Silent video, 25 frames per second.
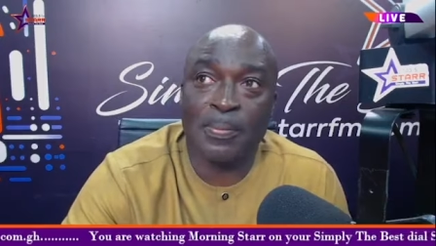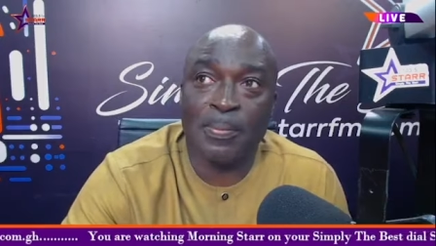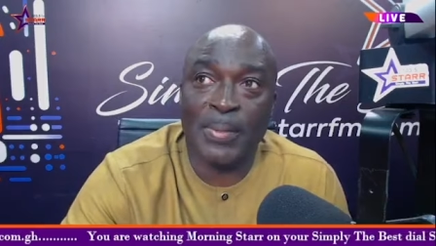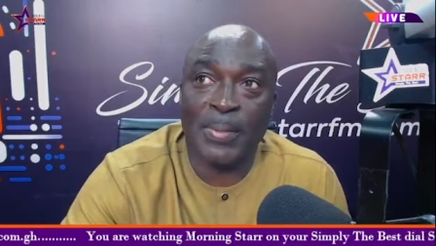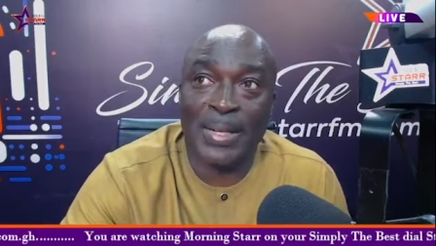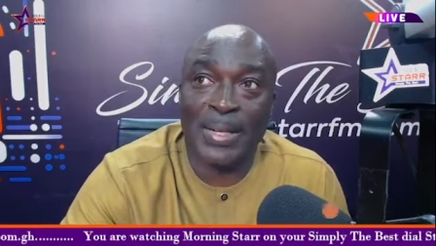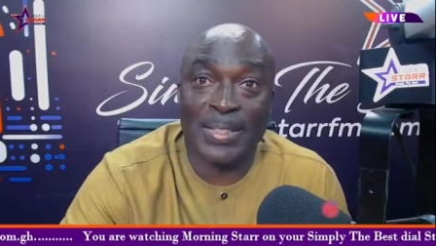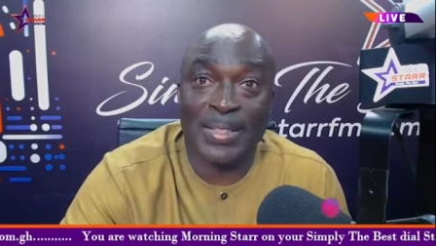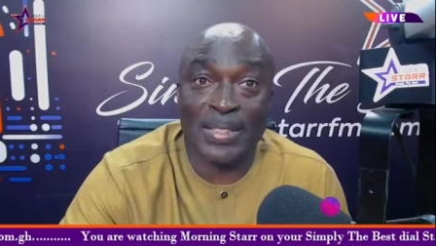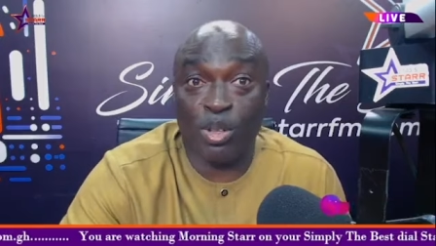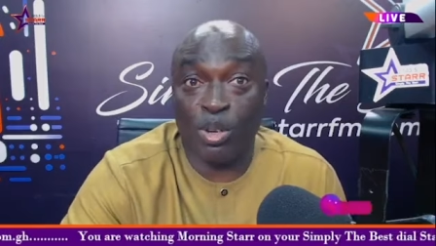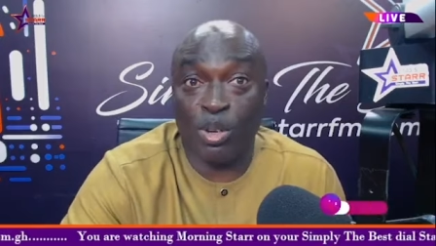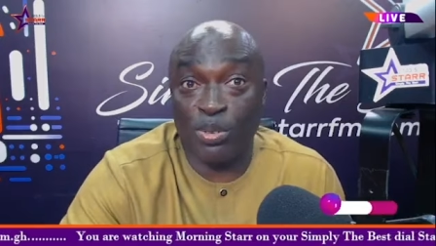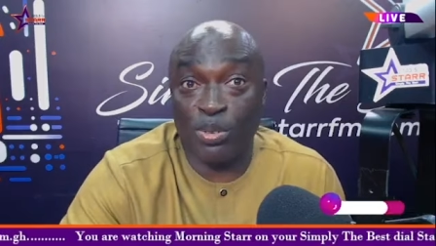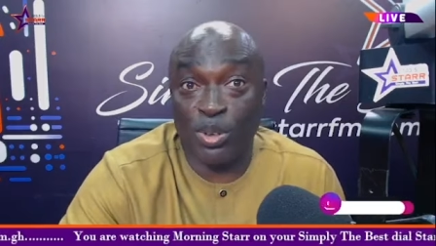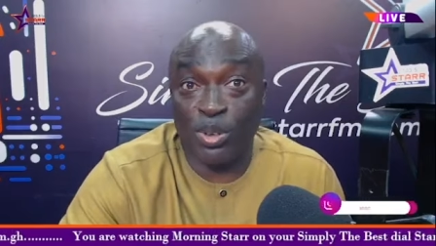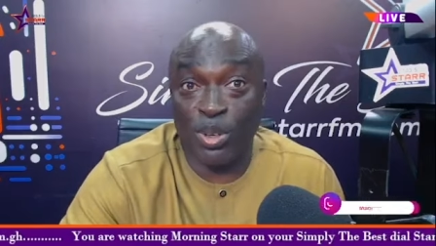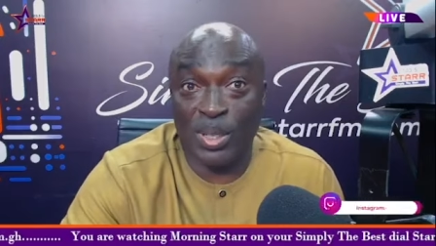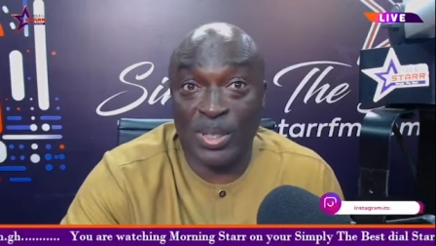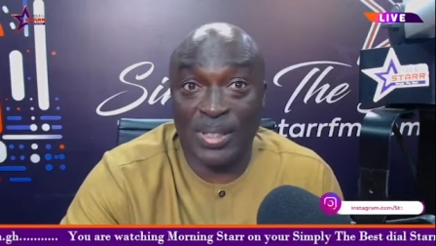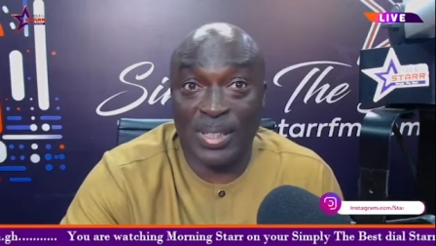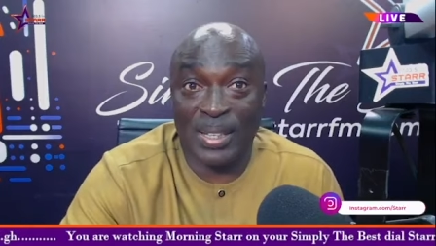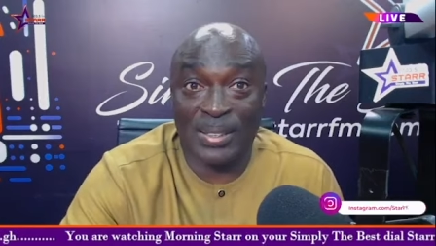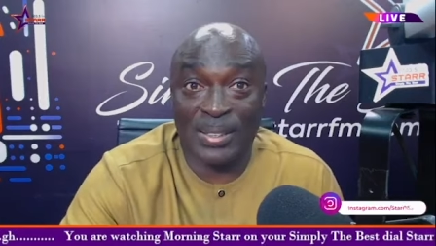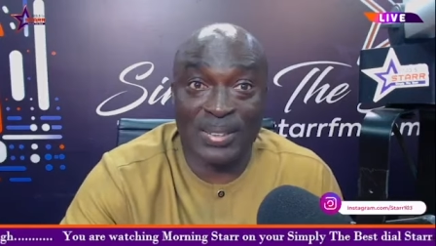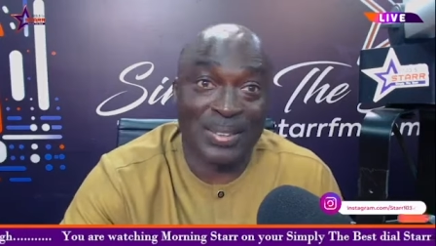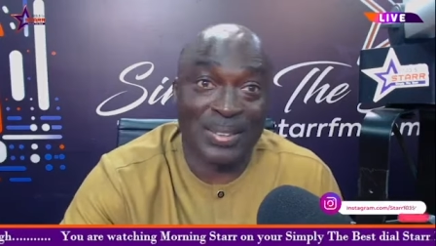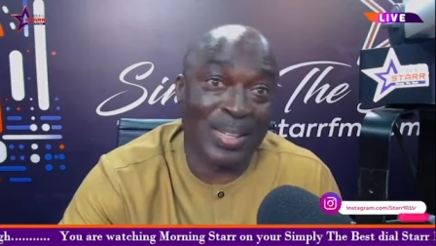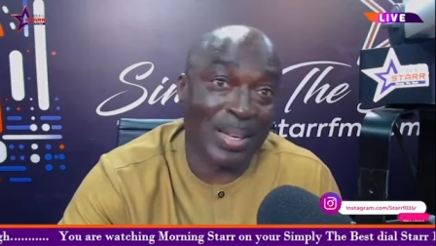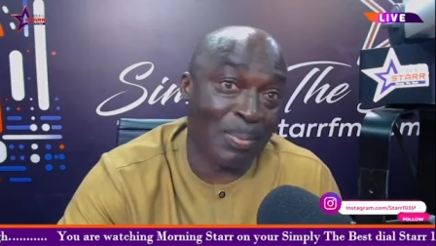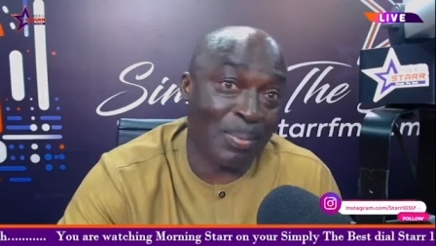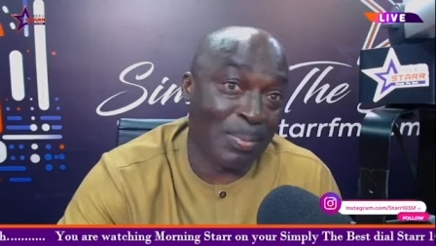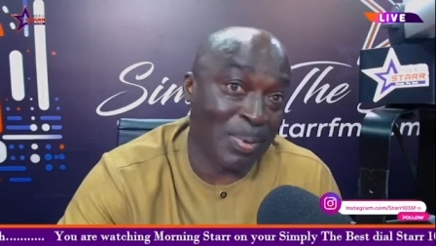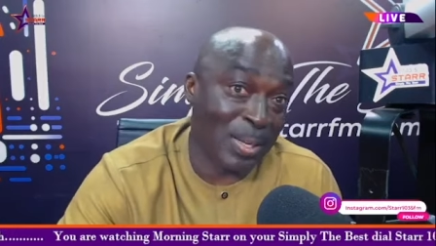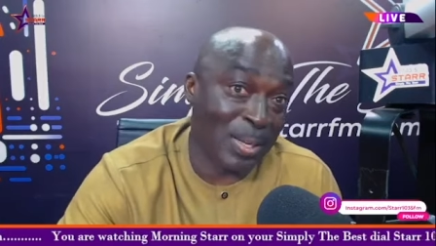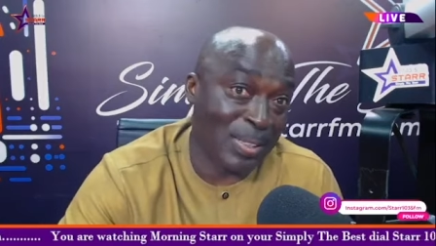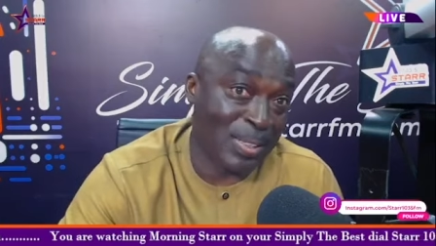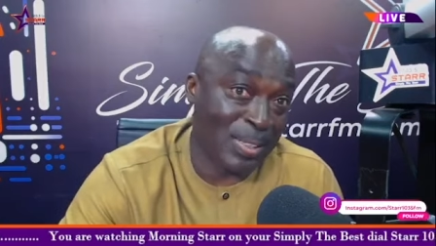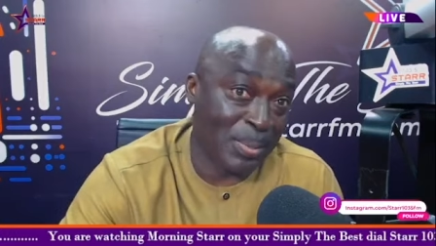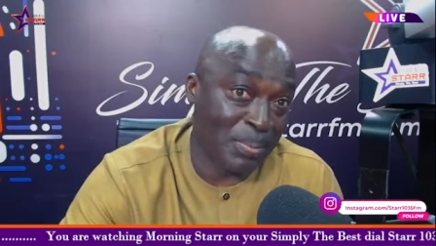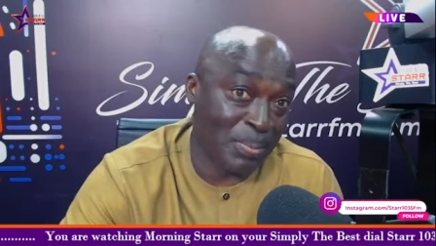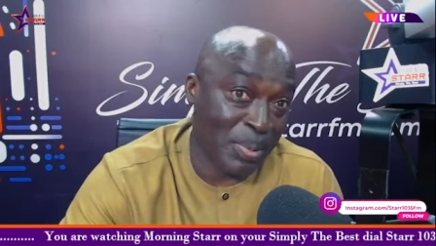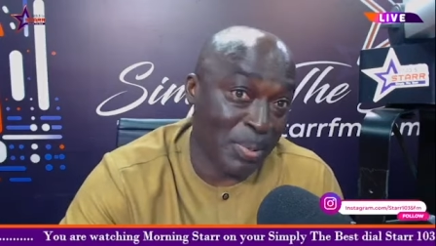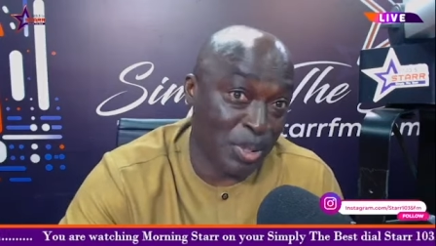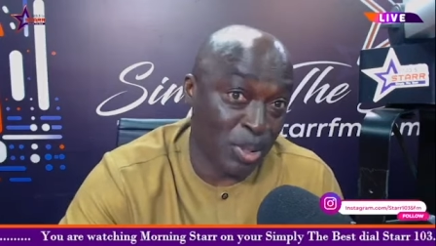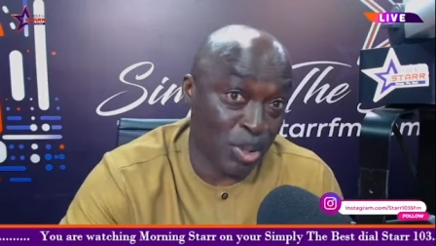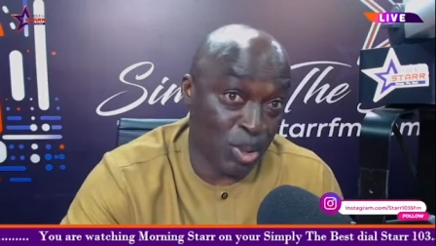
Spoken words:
it is obvious that Labadi Beach